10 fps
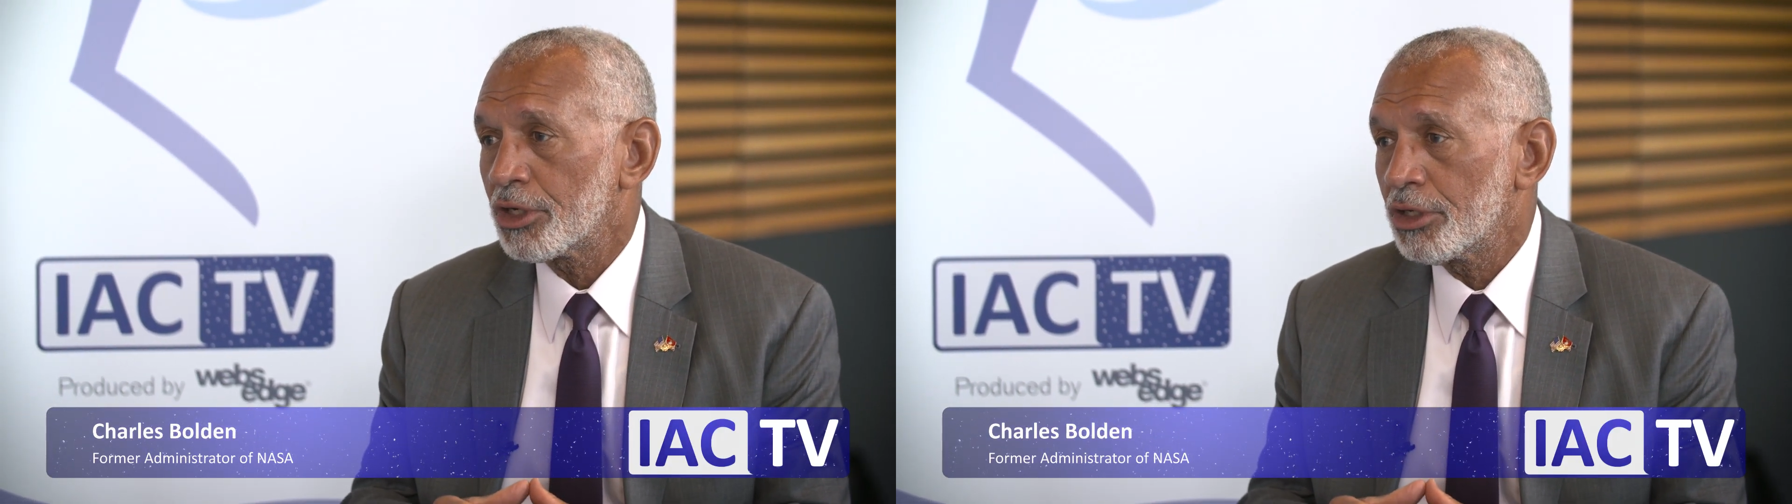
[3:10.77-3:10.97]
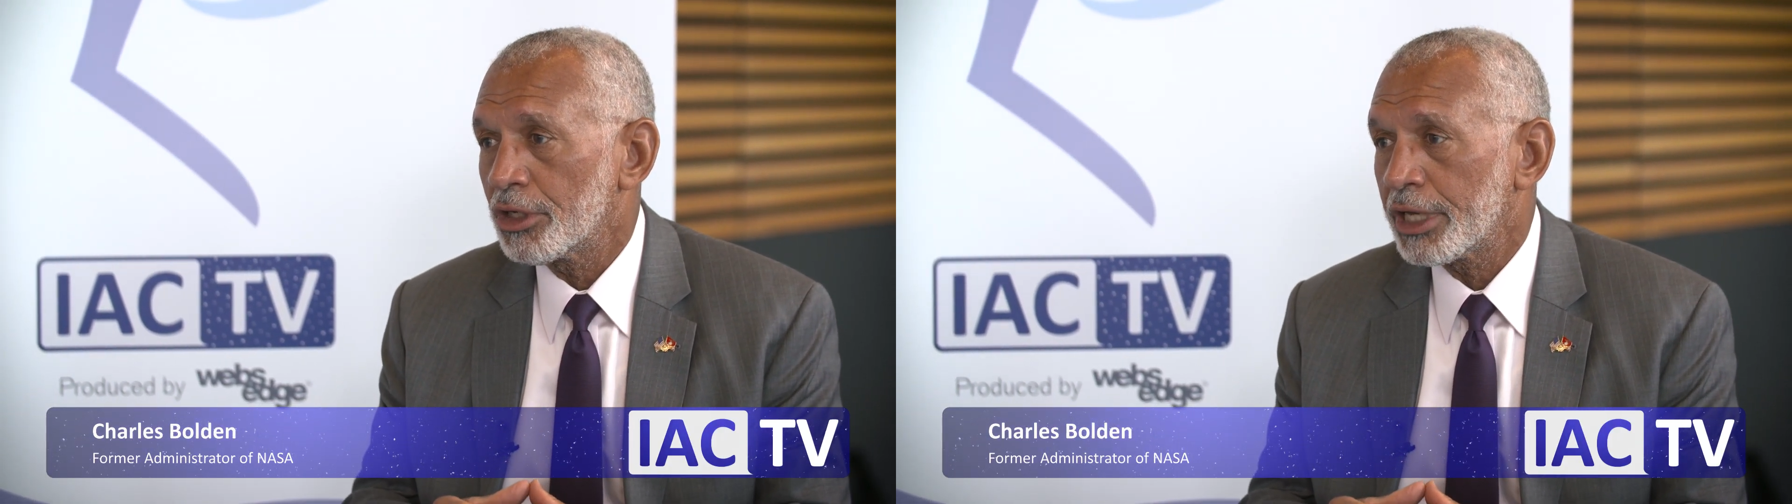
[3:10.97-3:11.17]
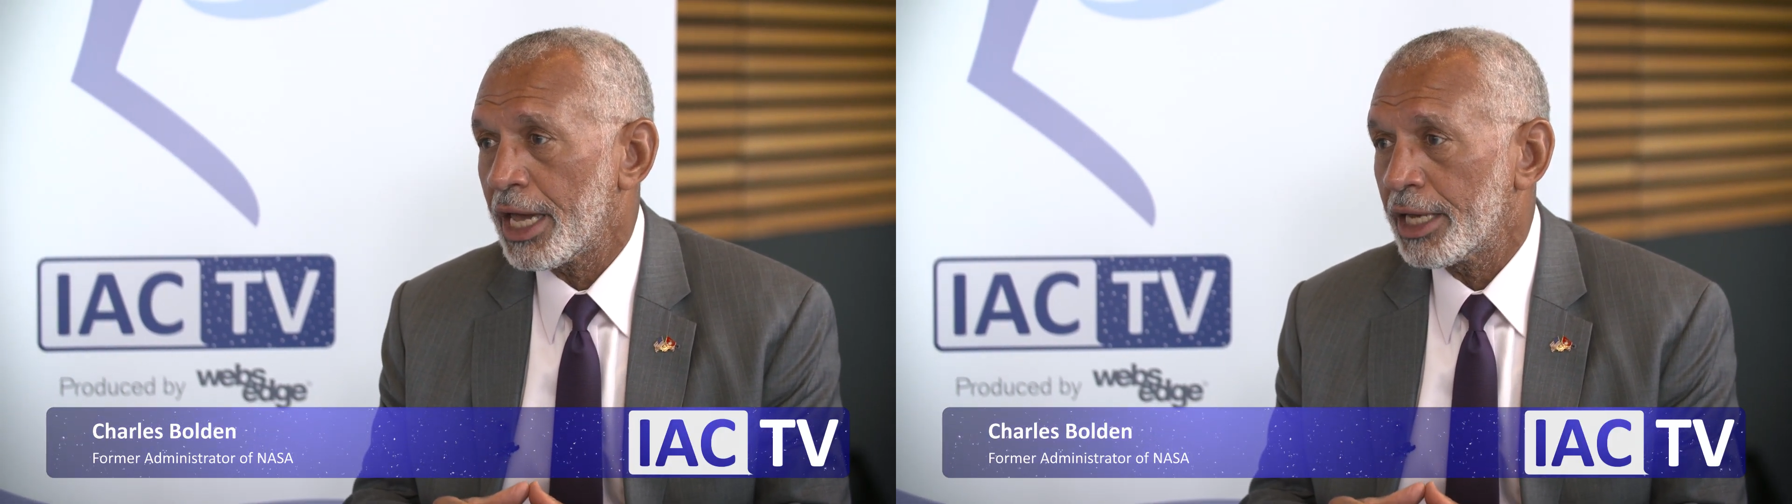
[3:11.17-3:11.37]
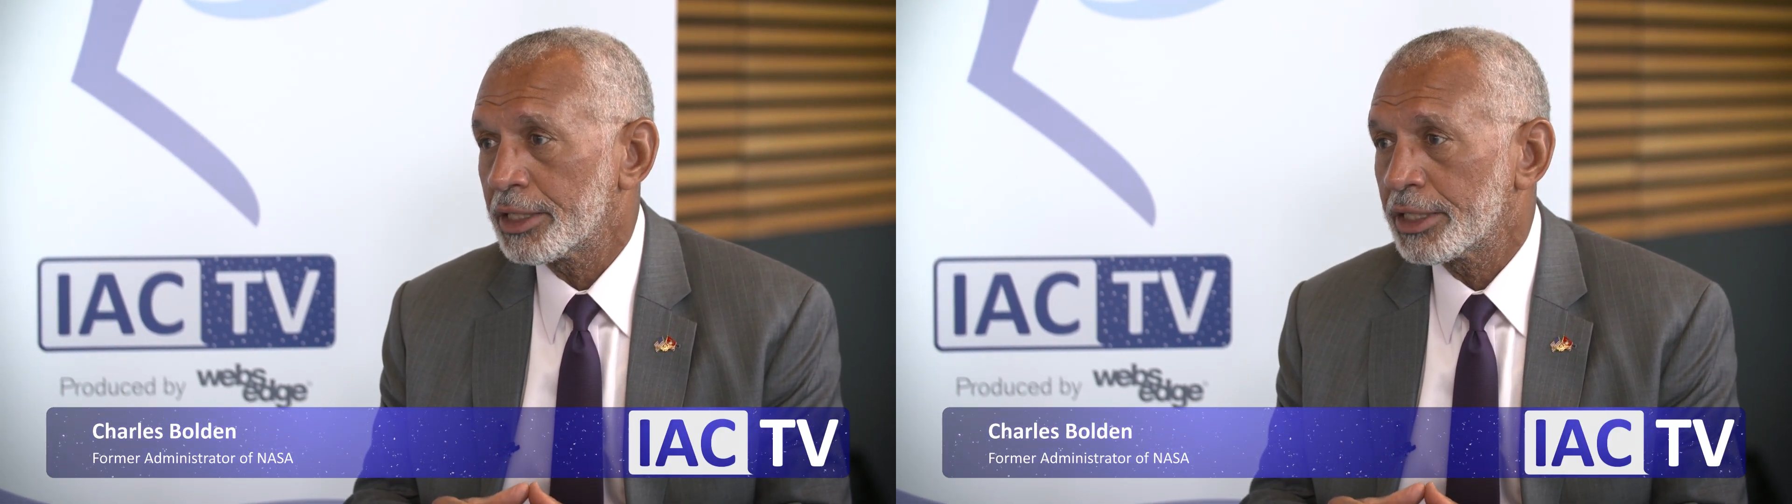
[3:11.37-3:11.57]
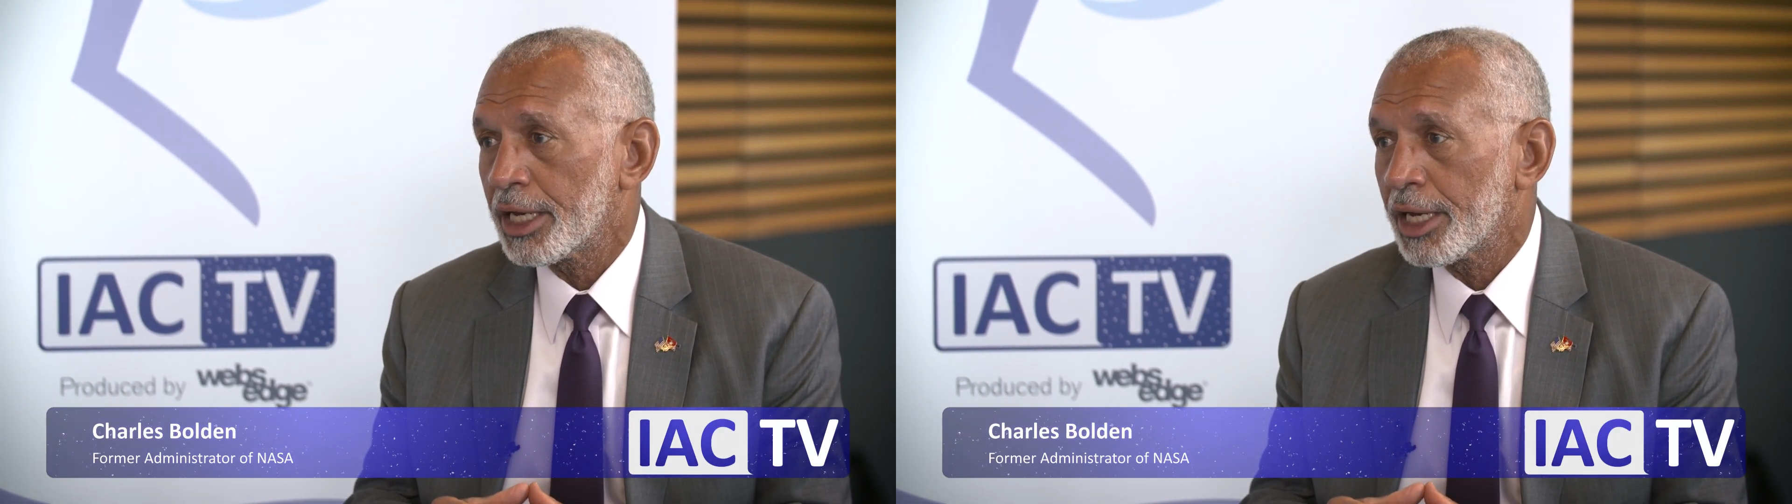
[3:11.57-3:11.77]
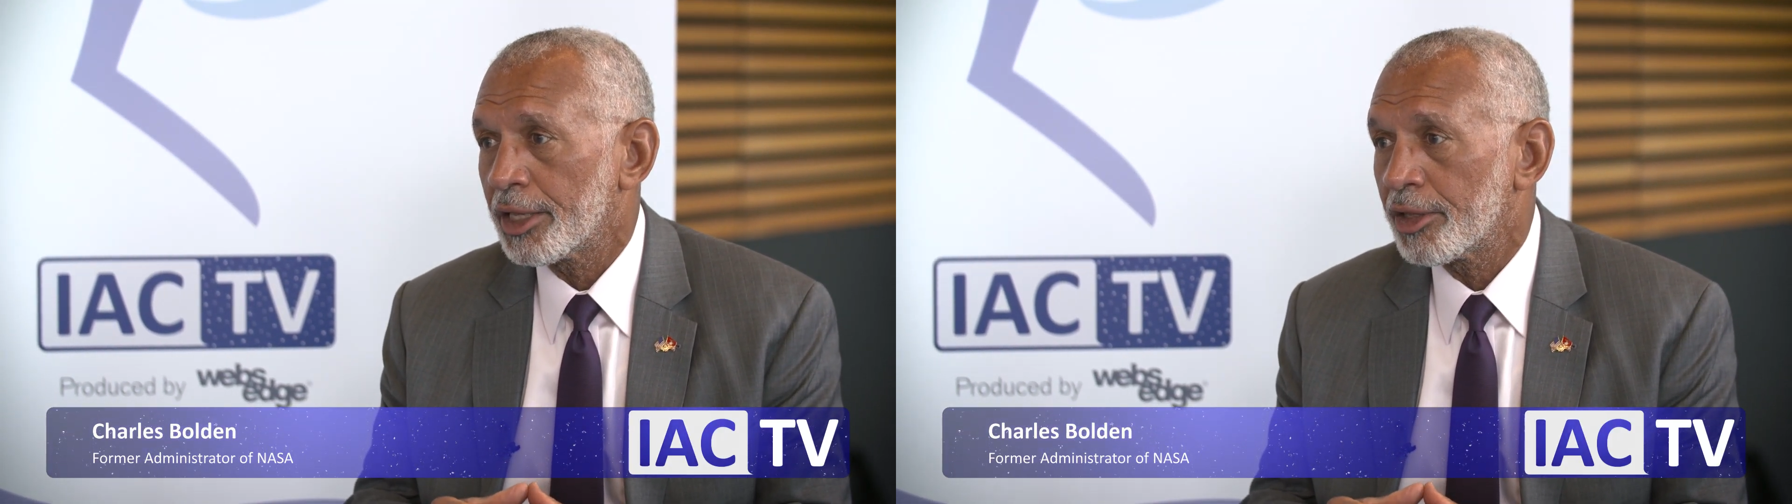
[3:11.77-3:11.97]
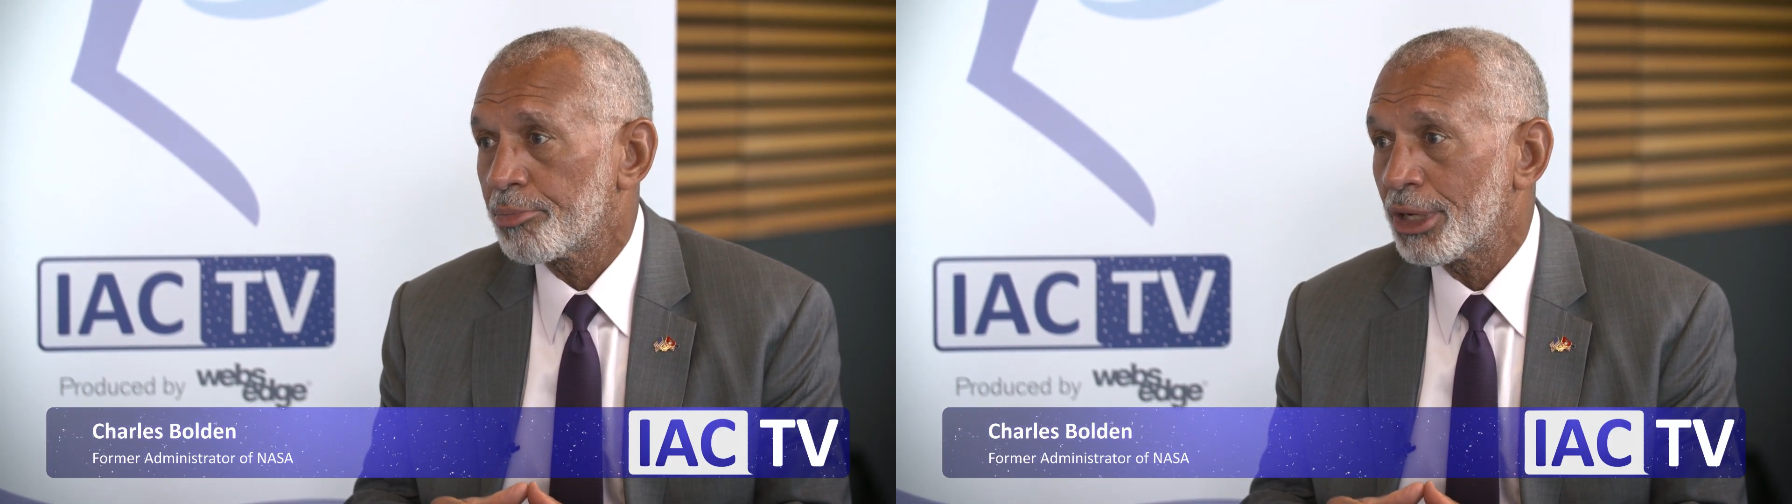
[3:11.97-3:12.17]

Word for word: to look at the